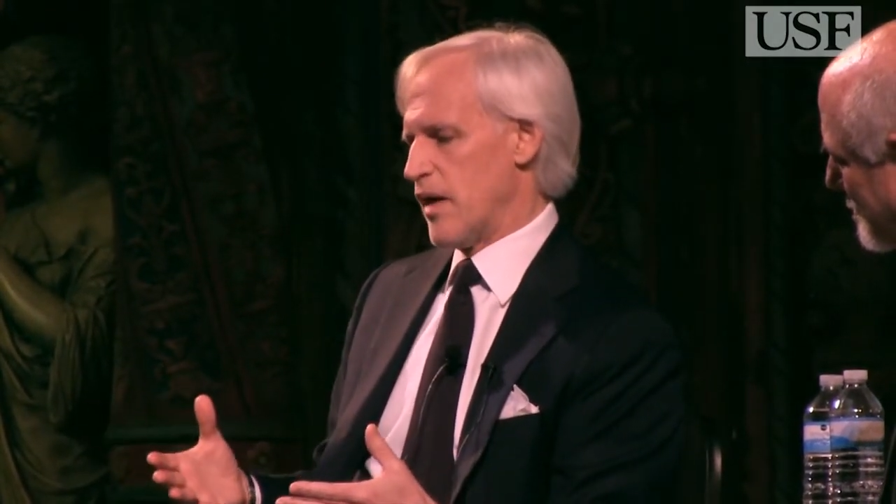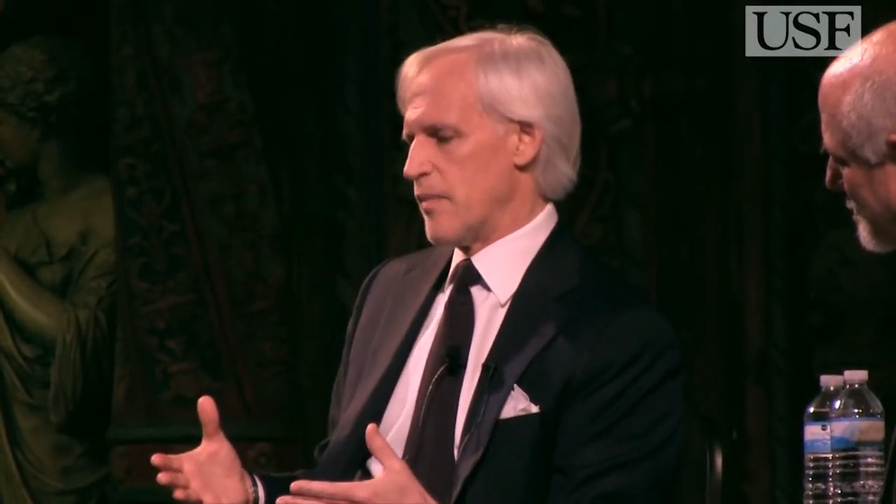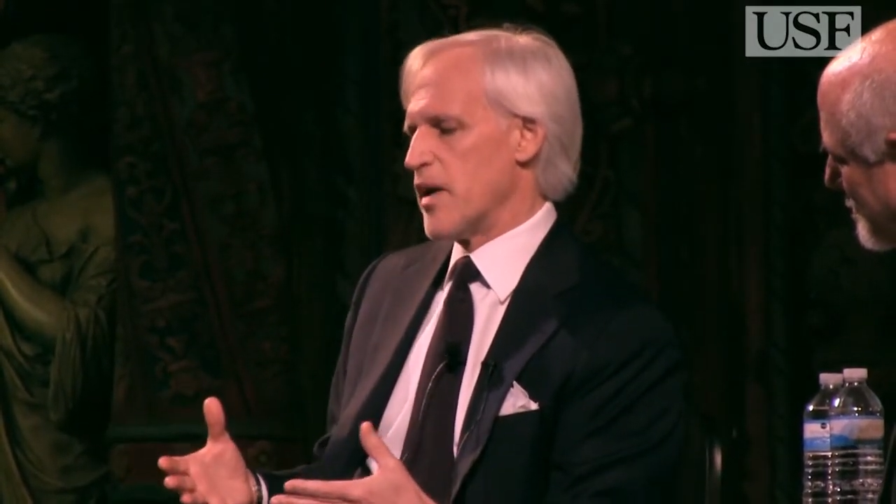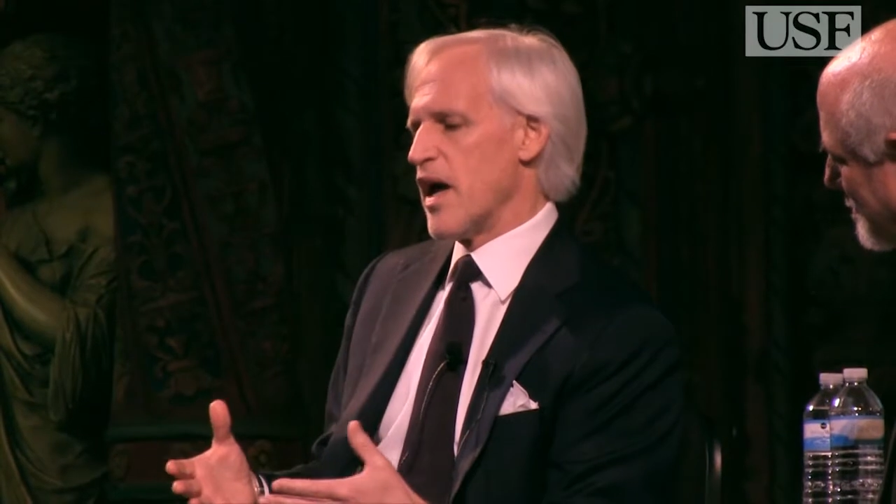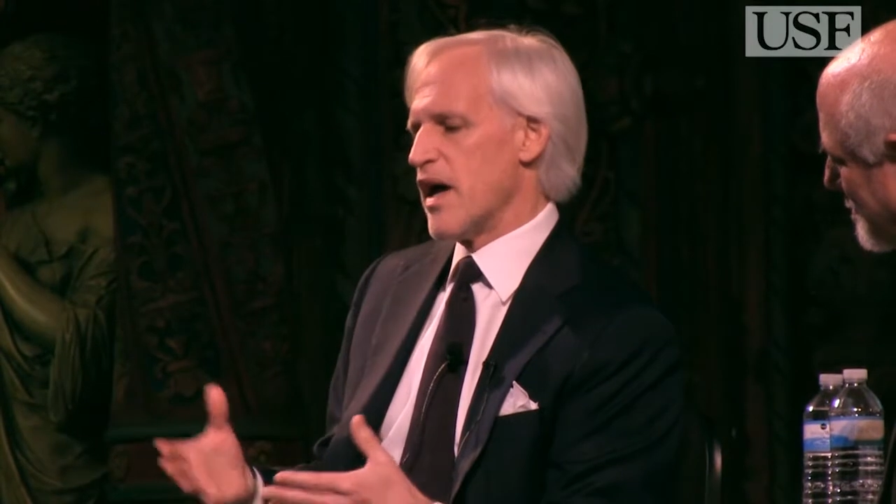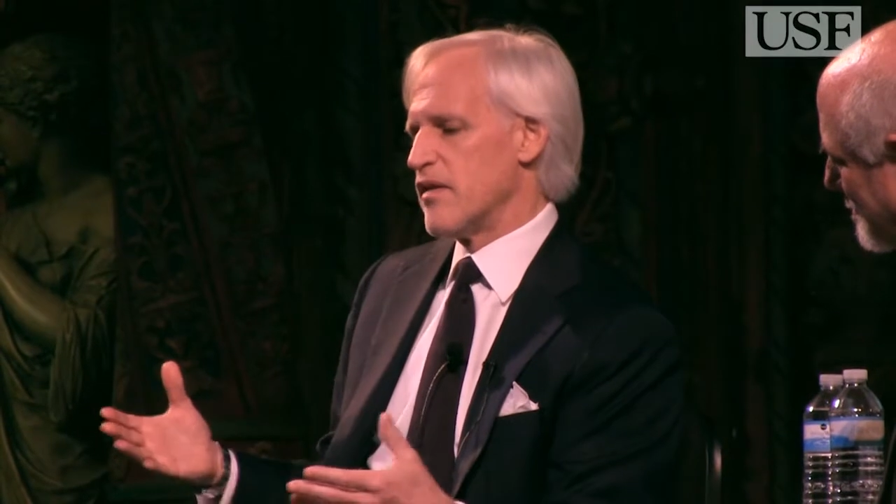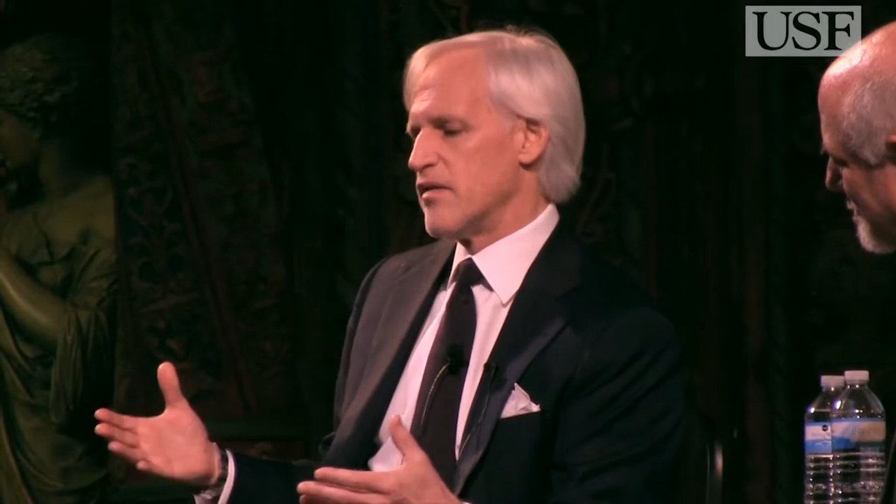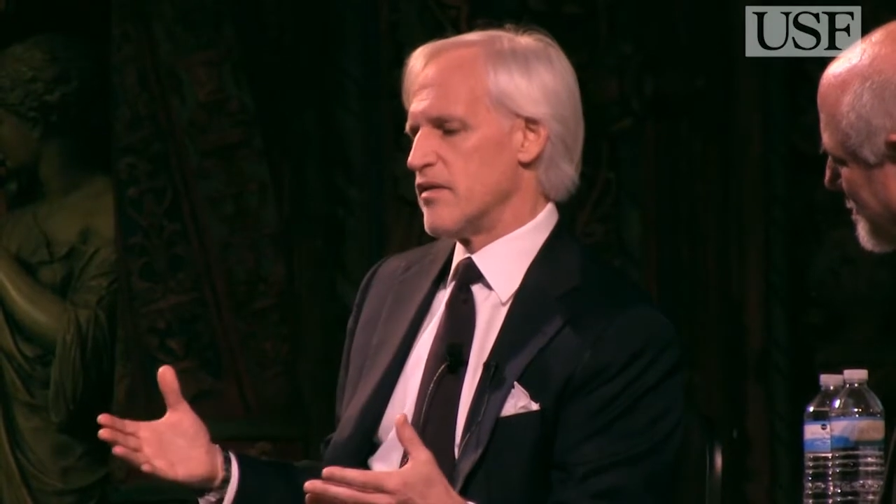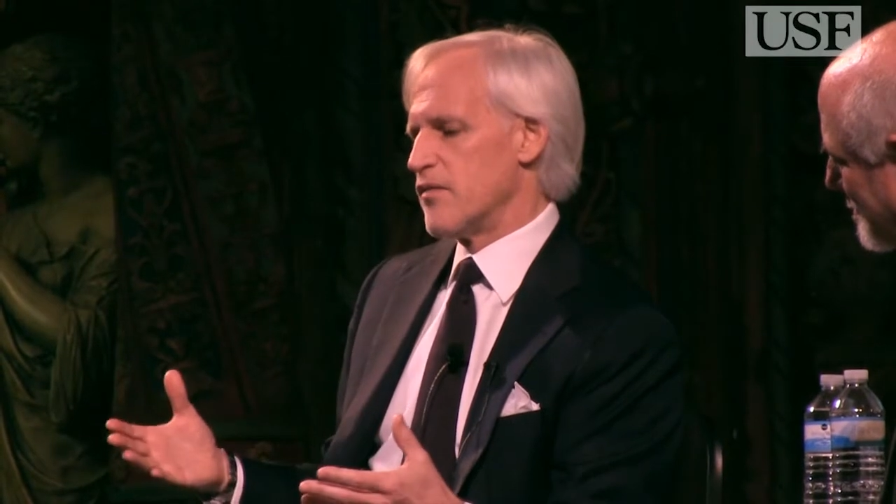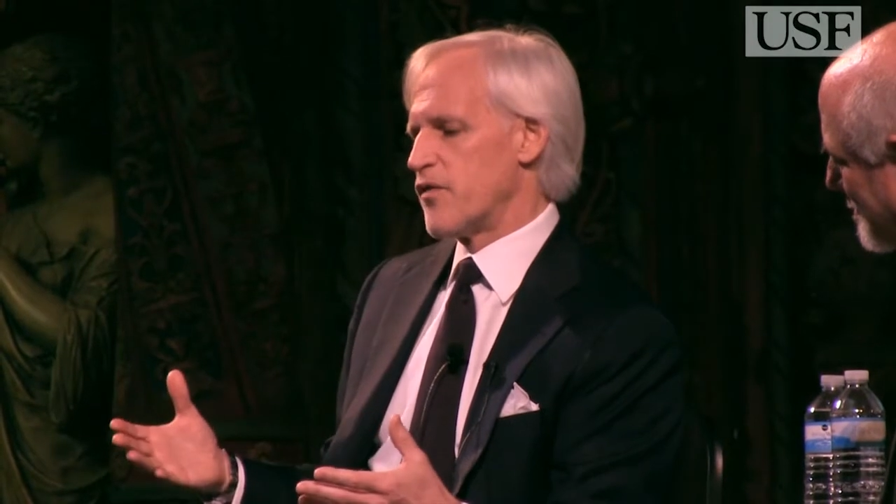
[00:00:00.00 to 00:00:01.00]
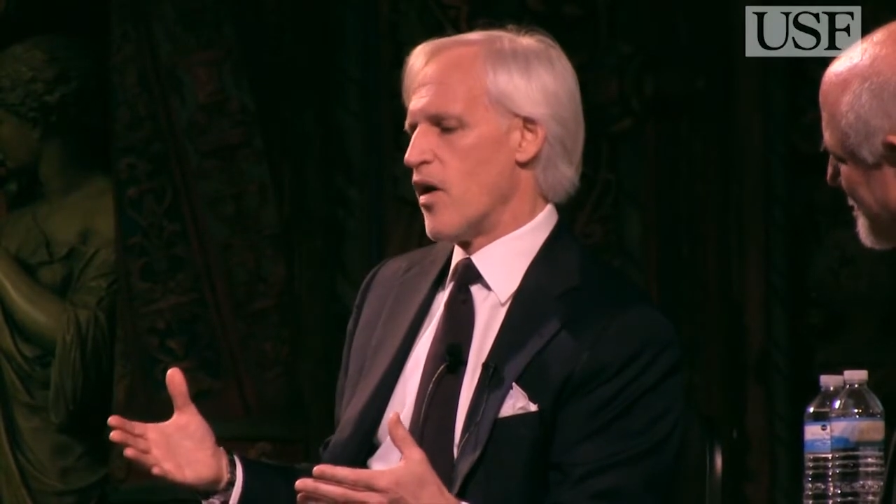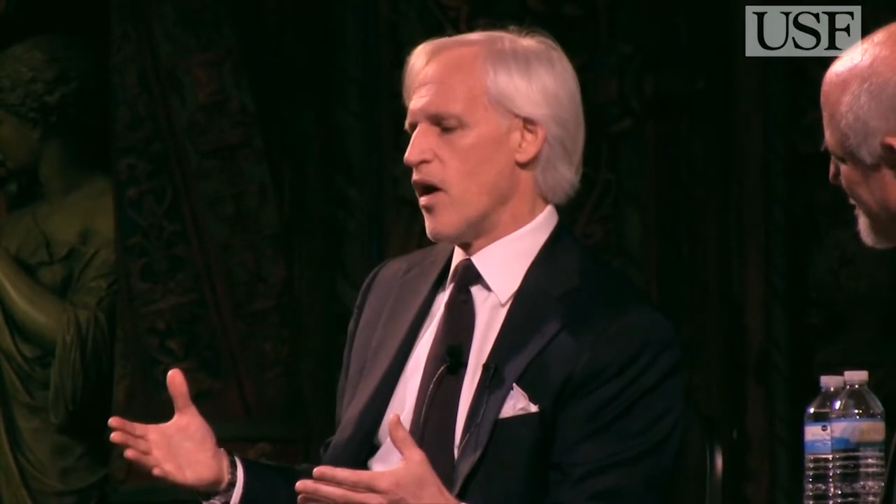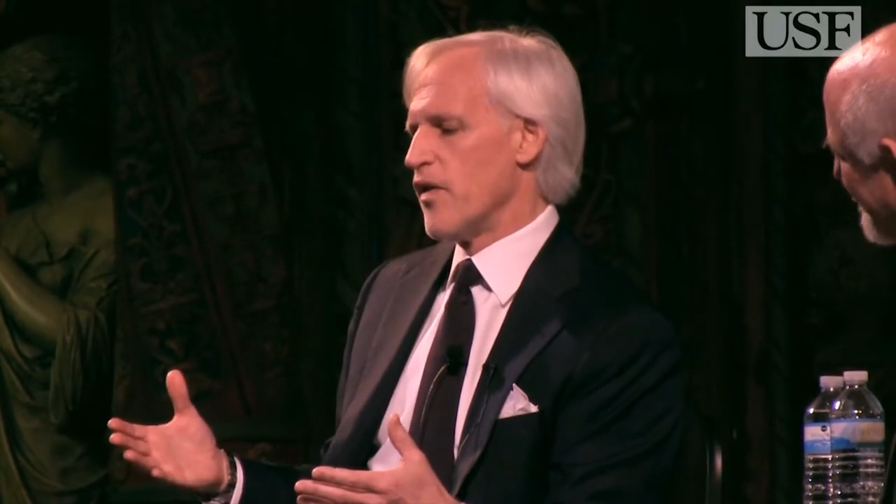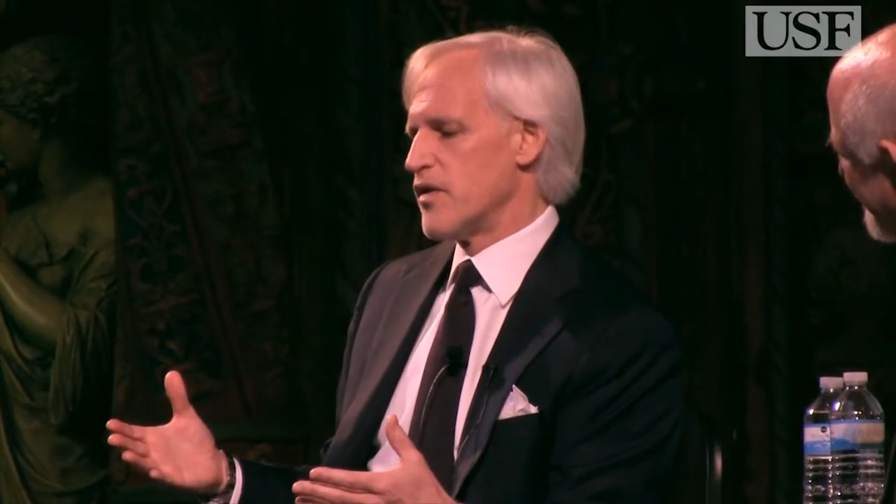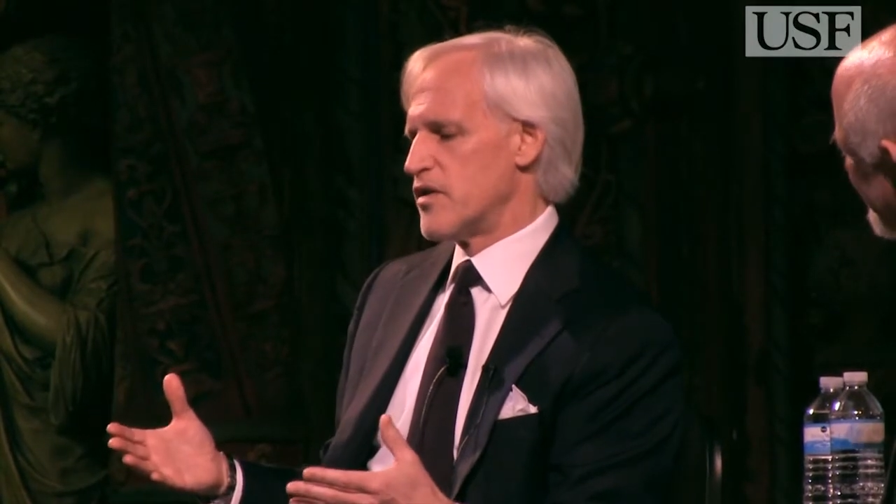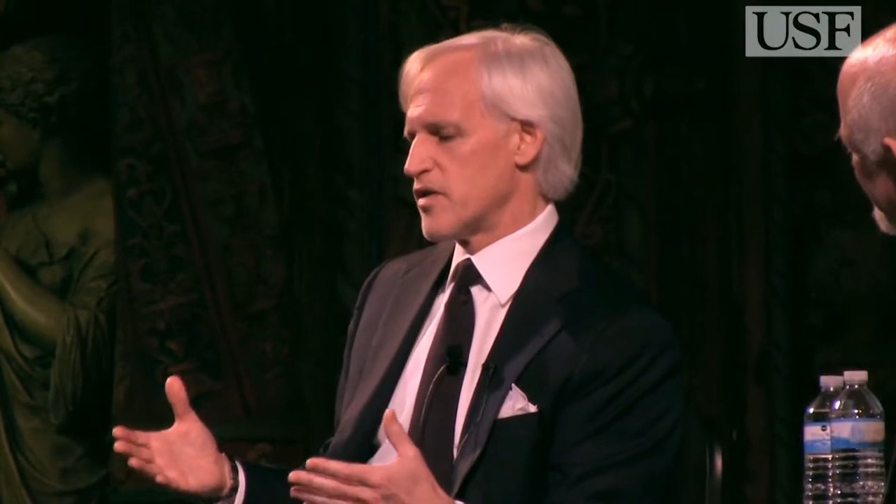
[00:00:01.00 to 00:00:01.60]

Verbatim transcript: I mean, I had, for all the